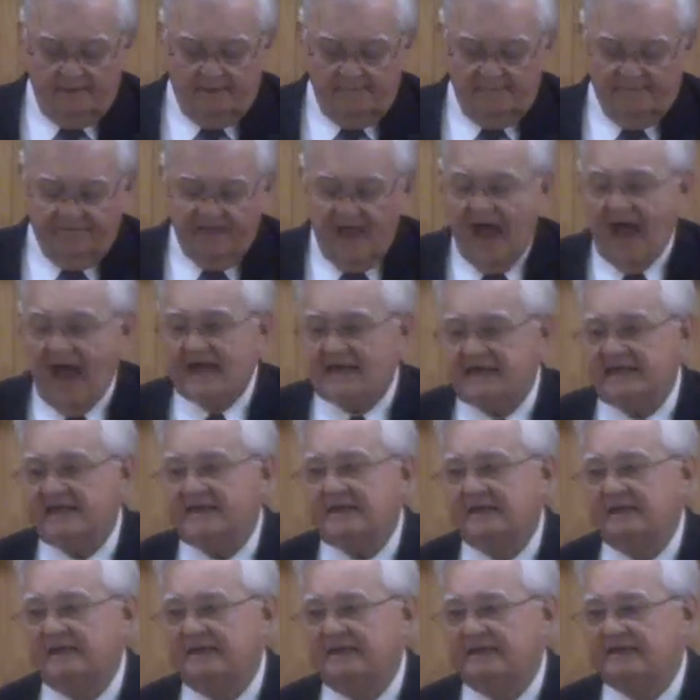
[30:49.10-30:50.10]
The
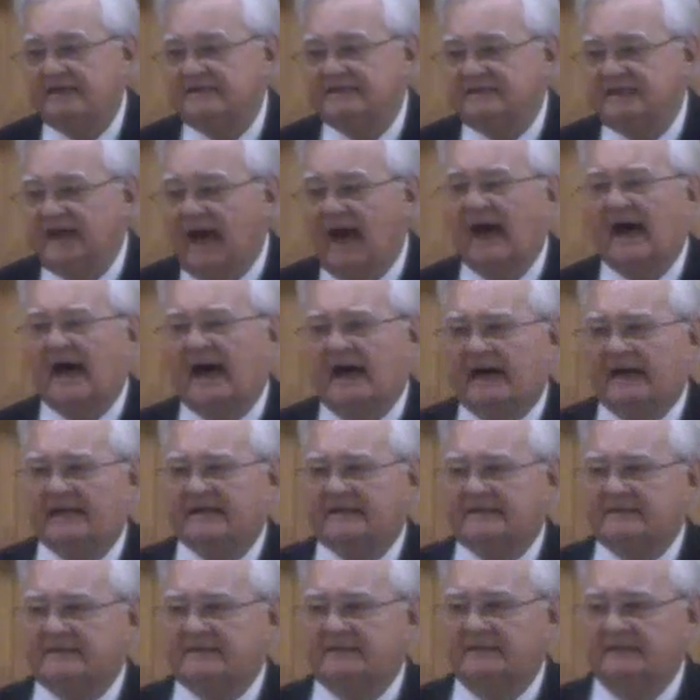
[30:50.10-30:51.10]
idea is
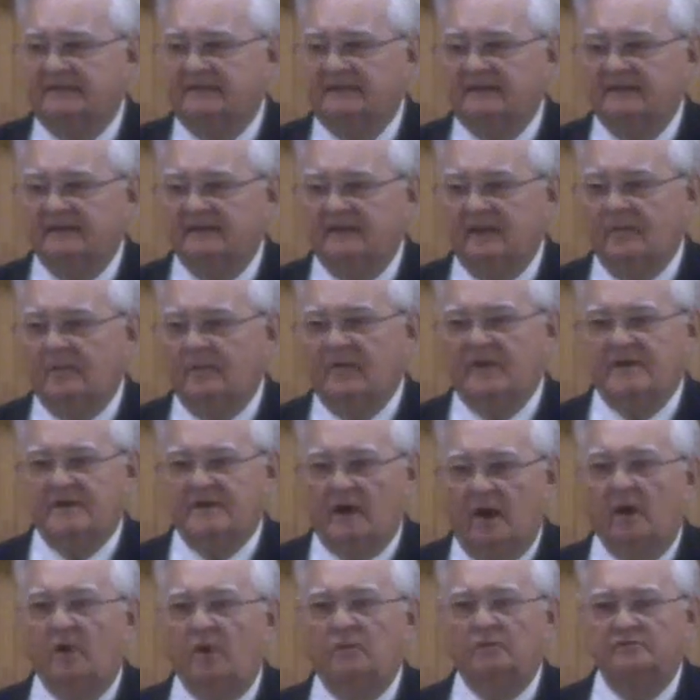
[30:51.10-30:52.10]
not that we
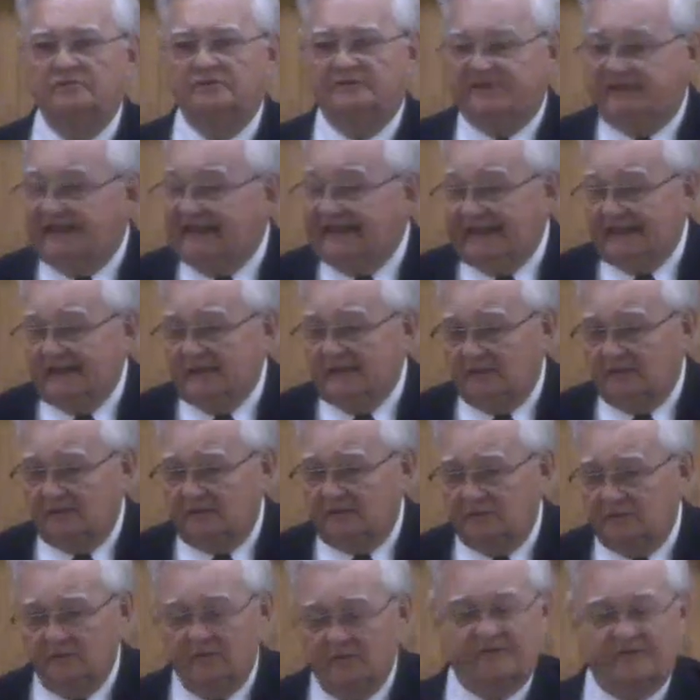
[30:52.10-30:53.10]
don't deal
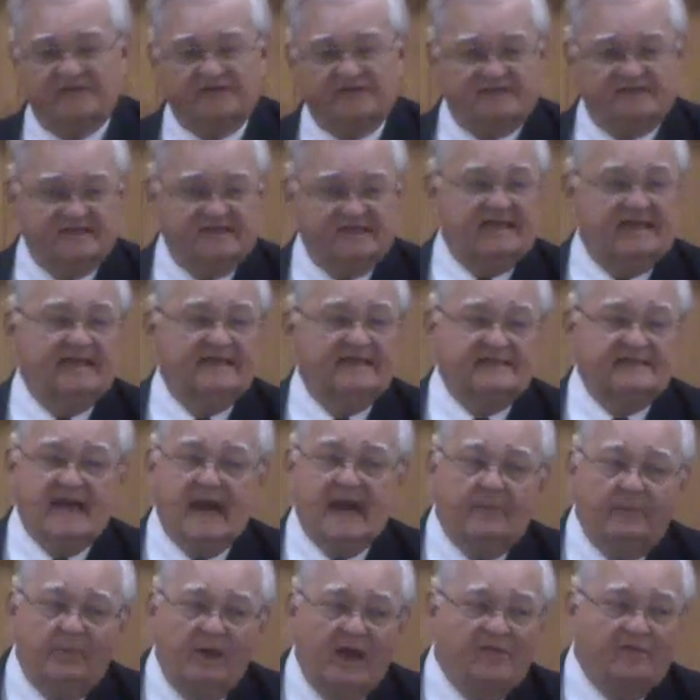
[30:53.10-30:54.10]
with the sins in our
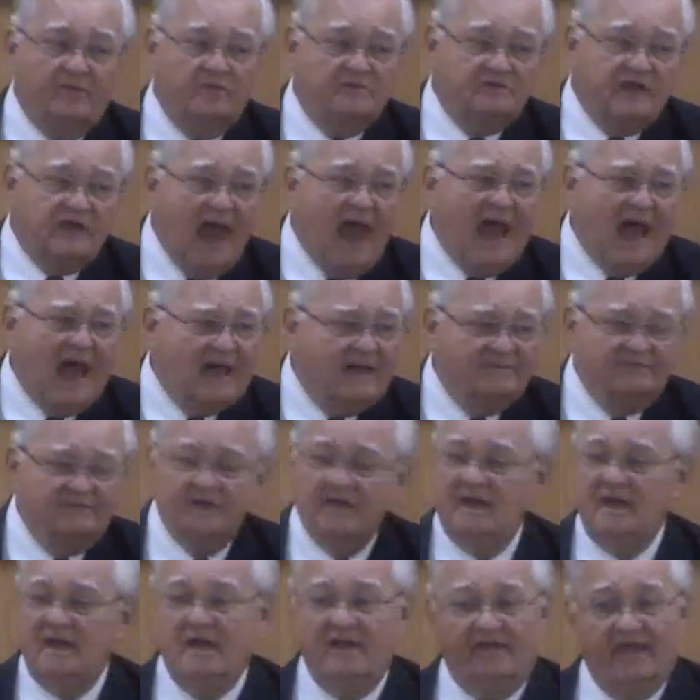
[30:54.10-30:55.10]
brethren's lives.
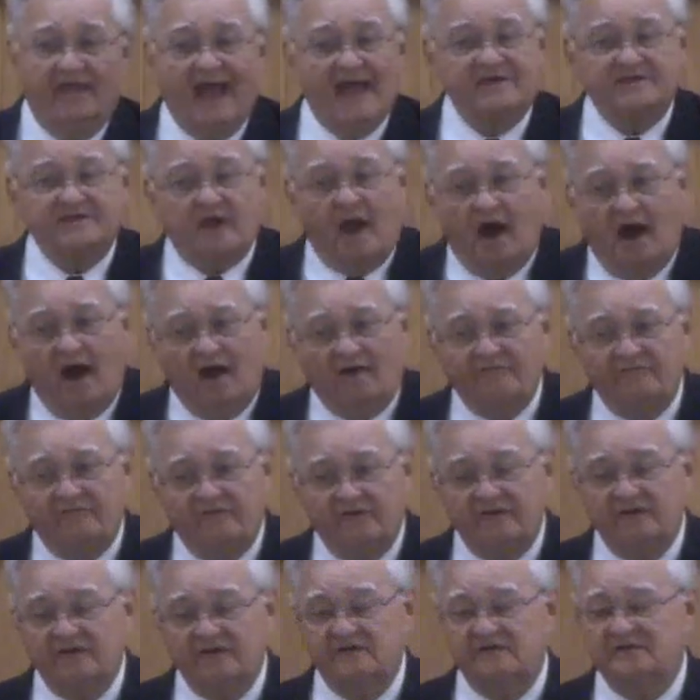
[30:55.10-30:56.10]
That's
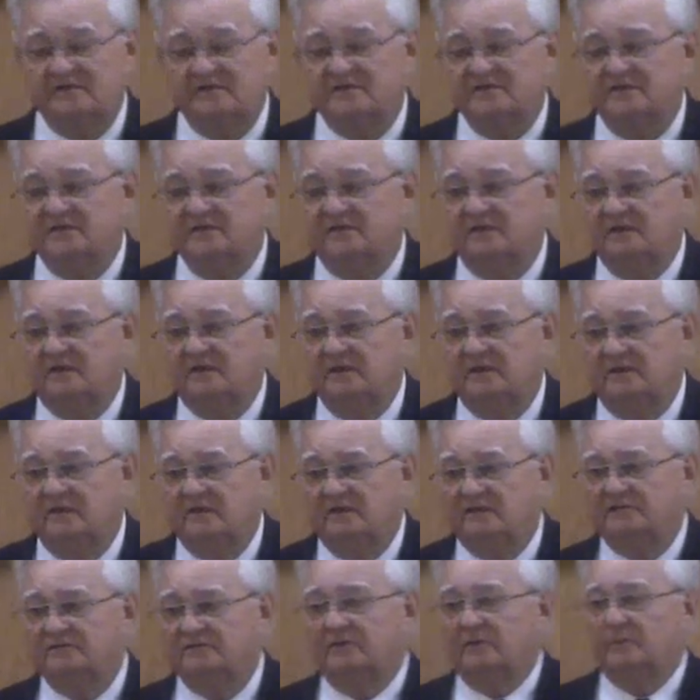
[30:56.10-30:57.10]
obvious
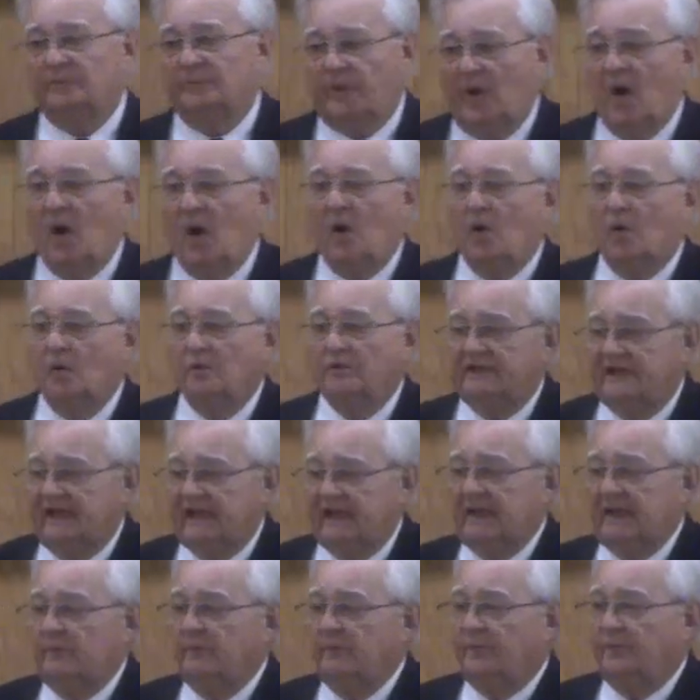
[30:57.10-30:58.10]
from Paul
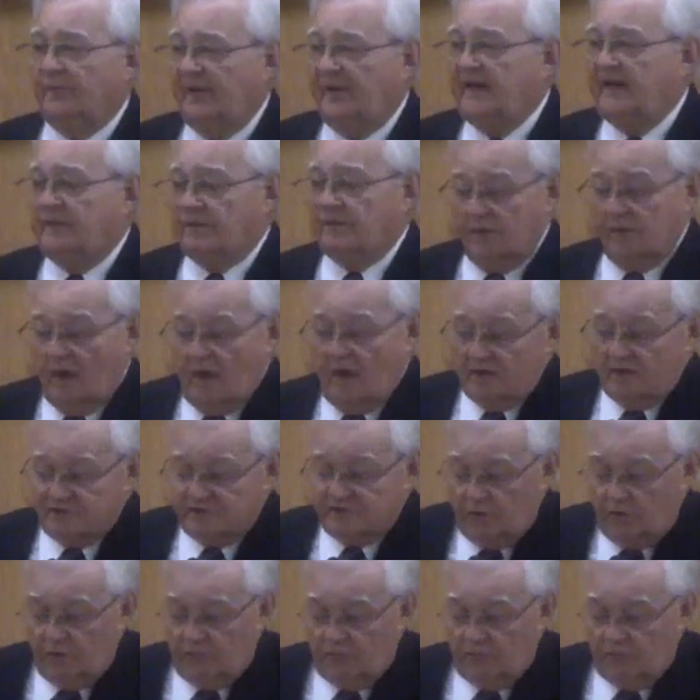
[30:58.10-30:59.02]
dealing with Peter. So